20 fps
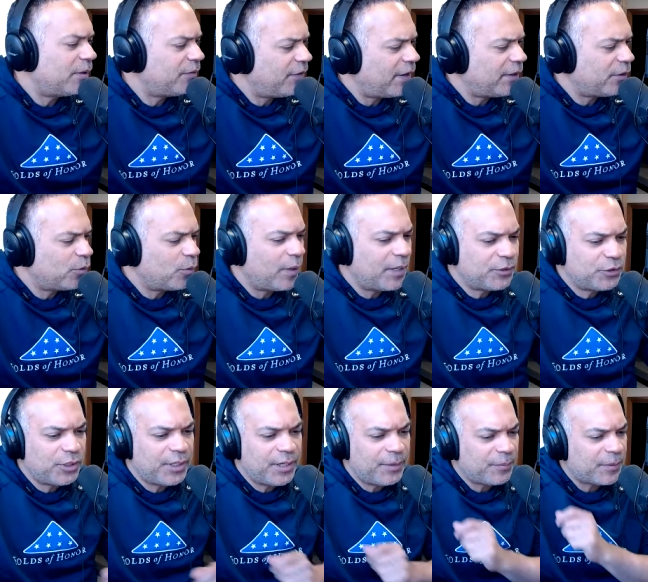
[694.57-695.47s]
final
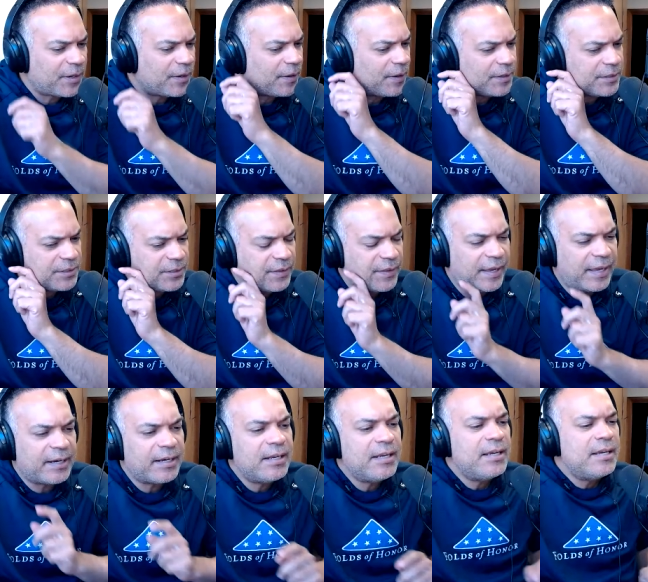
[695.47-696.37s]
question in regards to
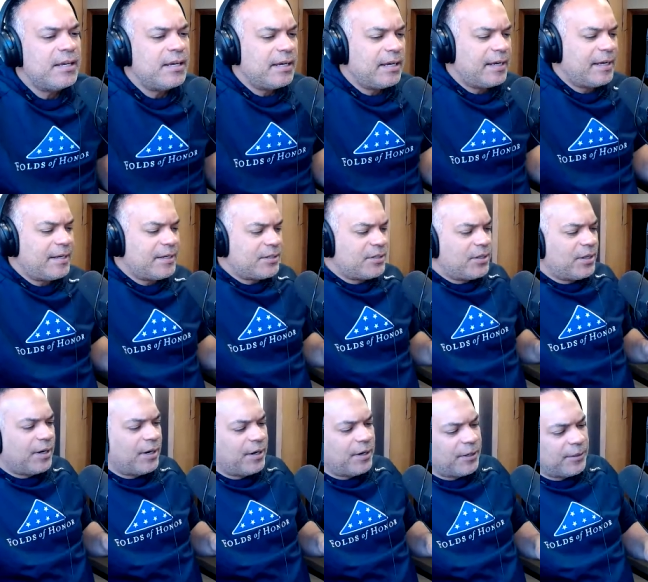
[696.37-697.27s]
that, is
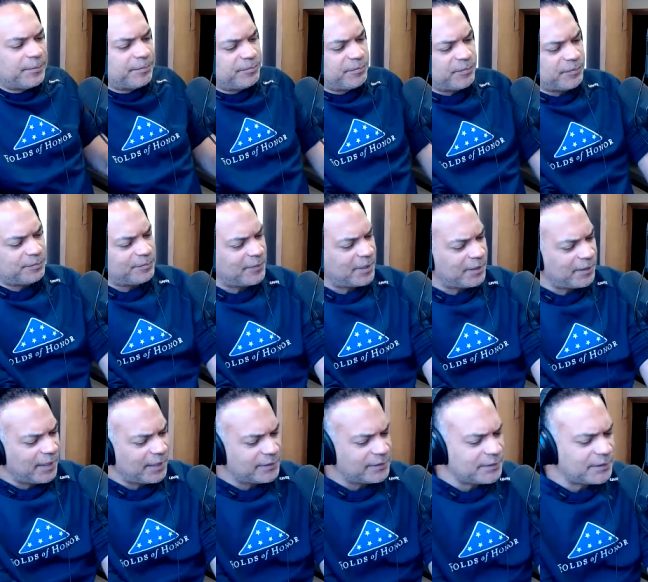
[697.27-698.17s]
there,
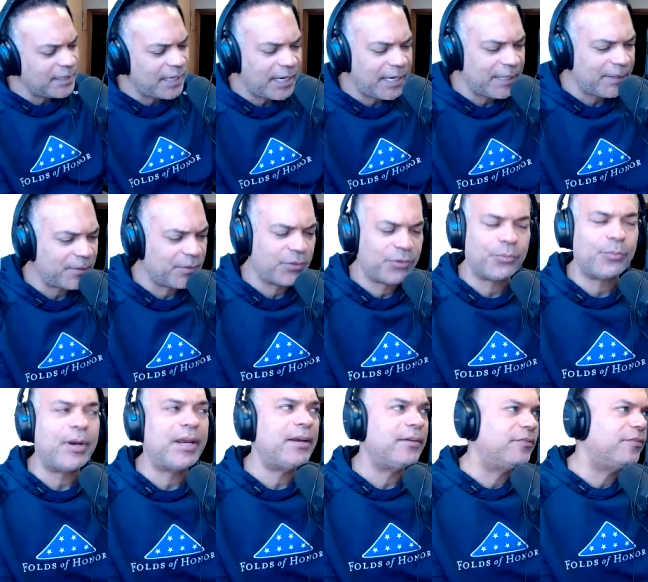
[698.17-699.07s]
let's say,
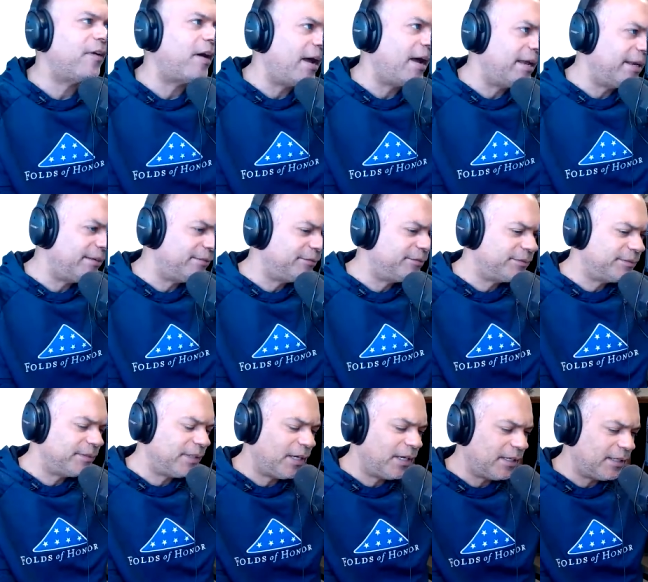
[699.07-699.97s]
3 to
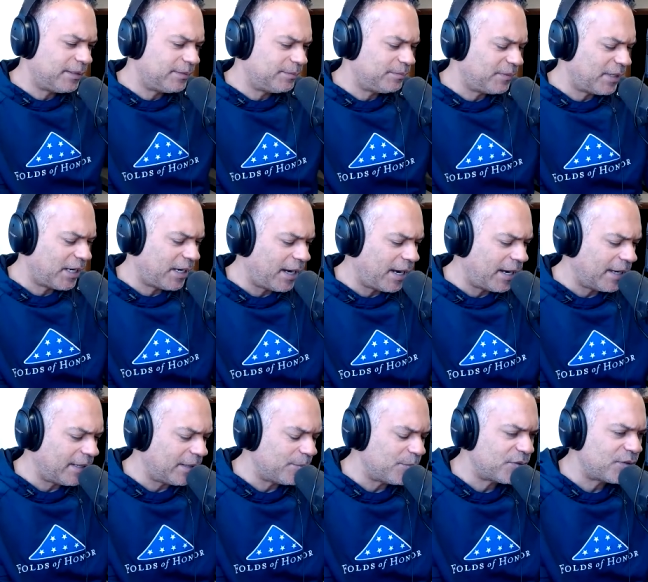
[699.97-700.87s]
5
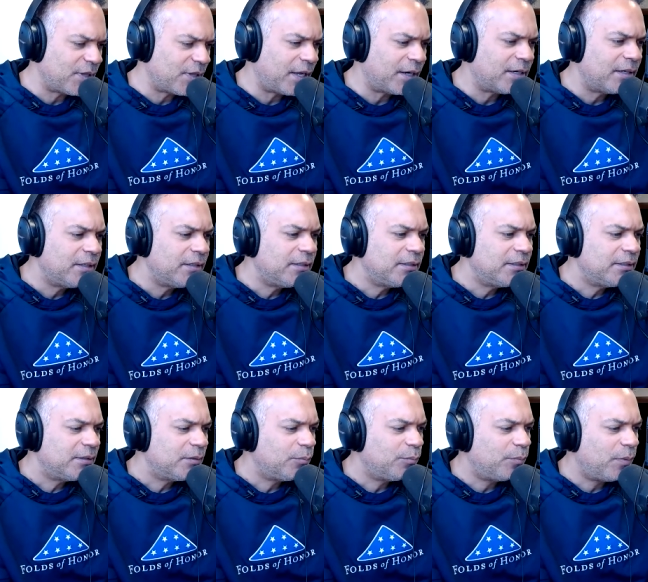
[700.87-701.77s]
items that
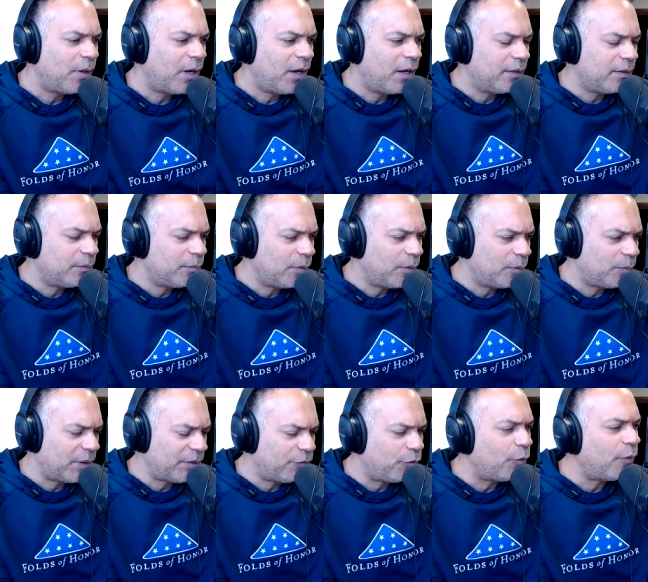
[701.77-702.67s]

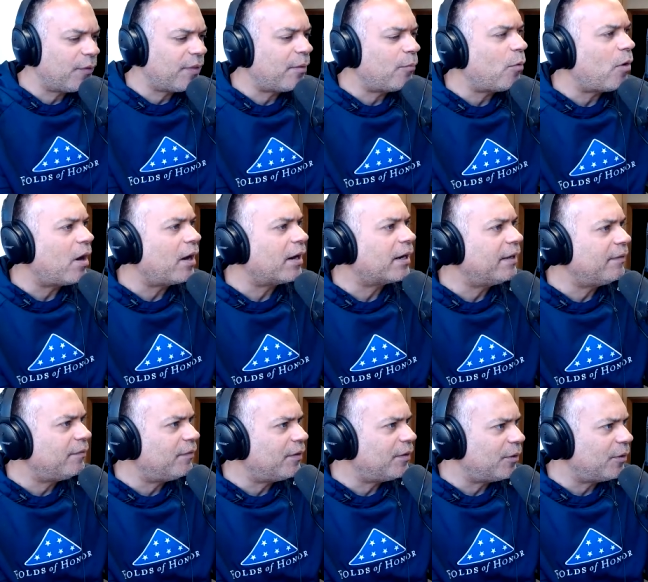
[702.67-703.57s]
before they walk
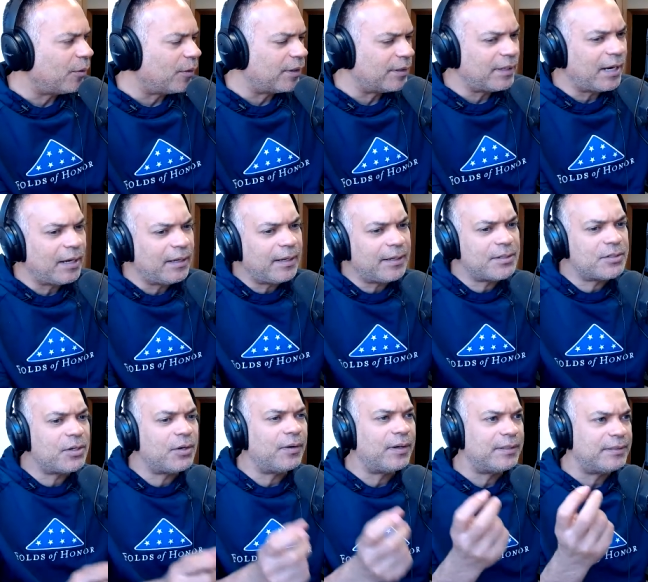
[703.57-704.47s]
in the door, not
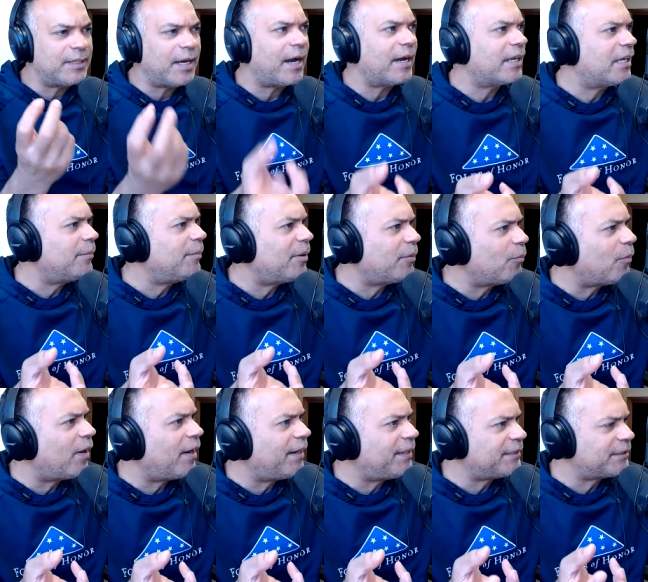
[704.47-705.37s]
necessarily
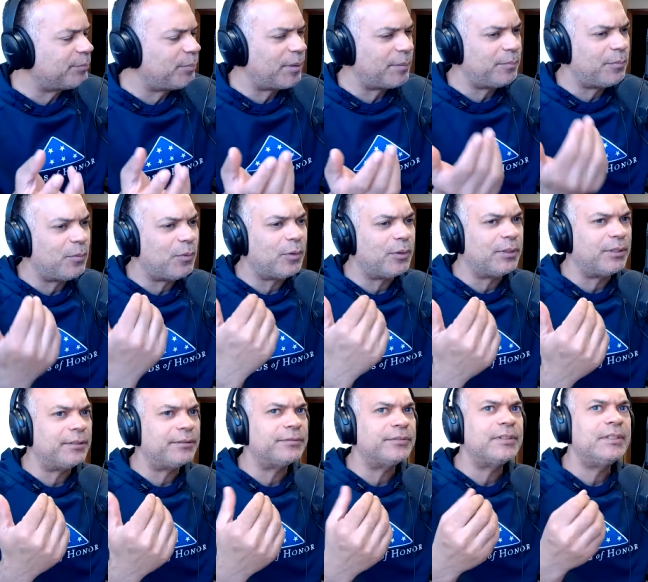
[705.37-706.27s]
document-wise, but
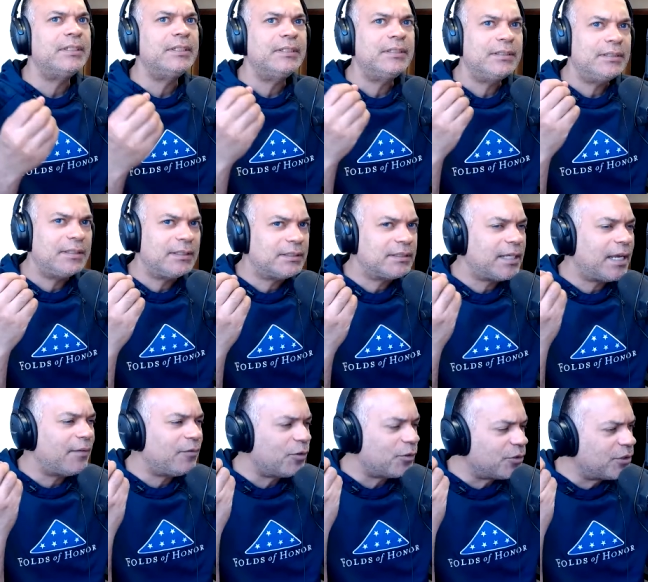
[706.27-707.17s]
more of, let's
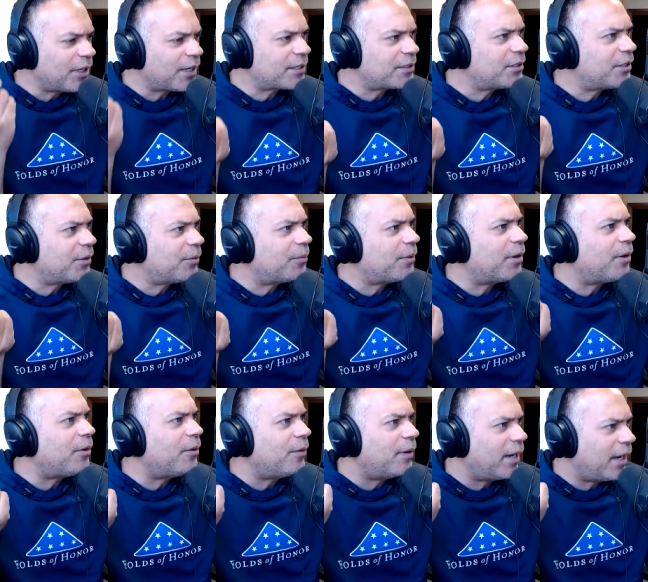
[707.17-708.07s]
have your ducks in a
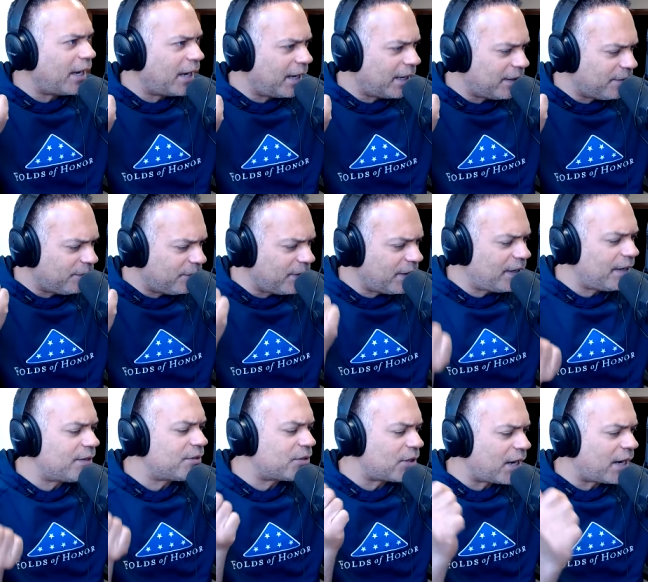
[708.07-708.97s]
row in
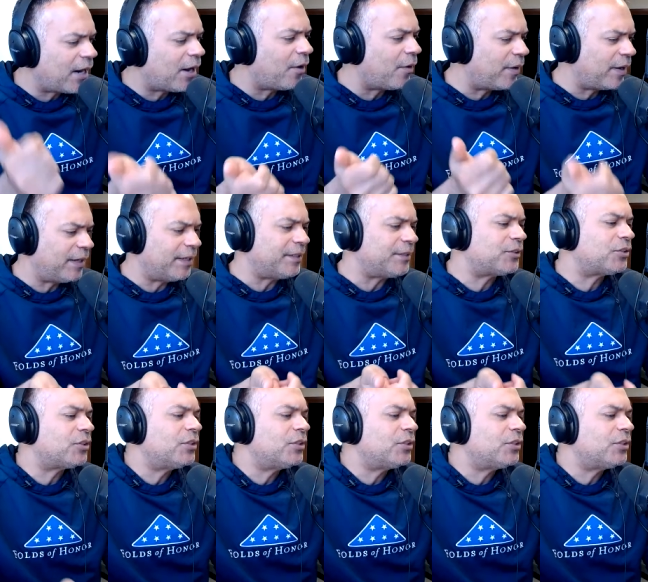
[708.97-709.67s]
these areas,